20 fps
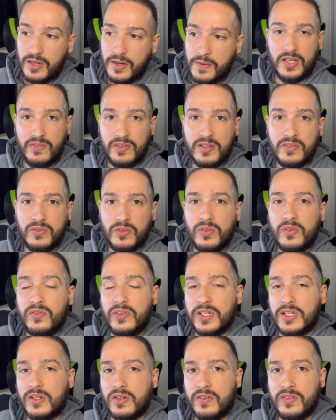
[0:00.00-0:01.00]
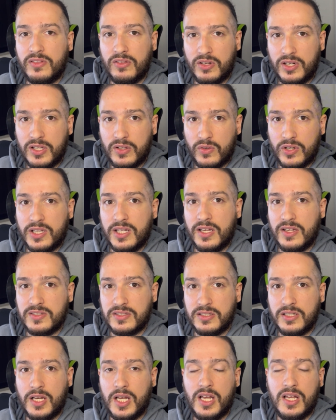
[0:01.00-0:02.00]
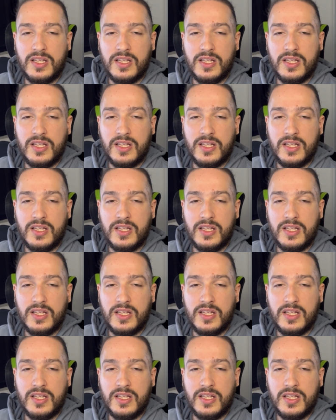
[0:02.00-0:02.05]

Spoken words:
Given the full figure of $33,000,